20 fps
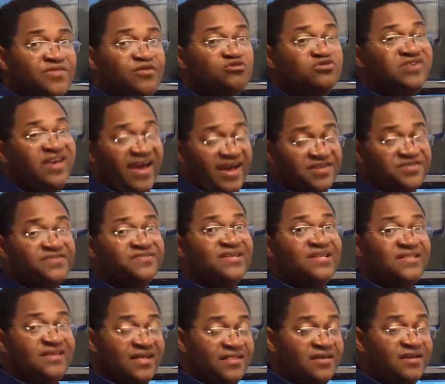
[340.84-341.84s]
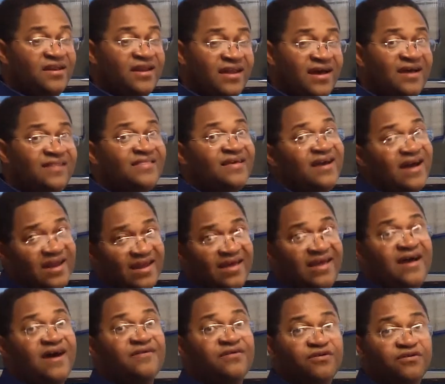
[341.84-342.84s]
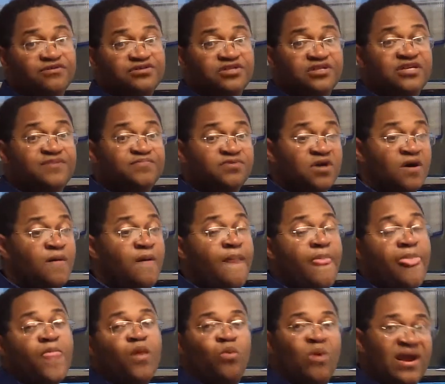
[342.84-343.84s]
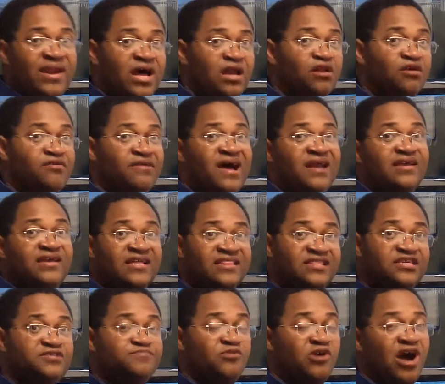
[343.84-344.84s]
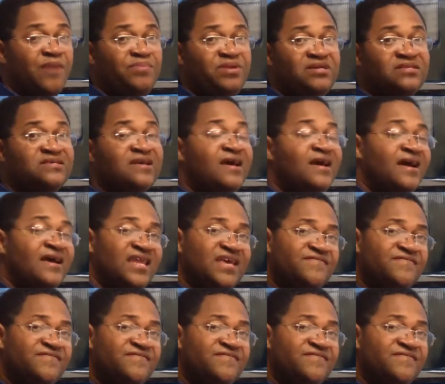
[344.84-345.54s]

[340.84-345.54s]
Those gangsters at the end of the night, they got to lay down and go to sleep. So why not learn how to get these properties?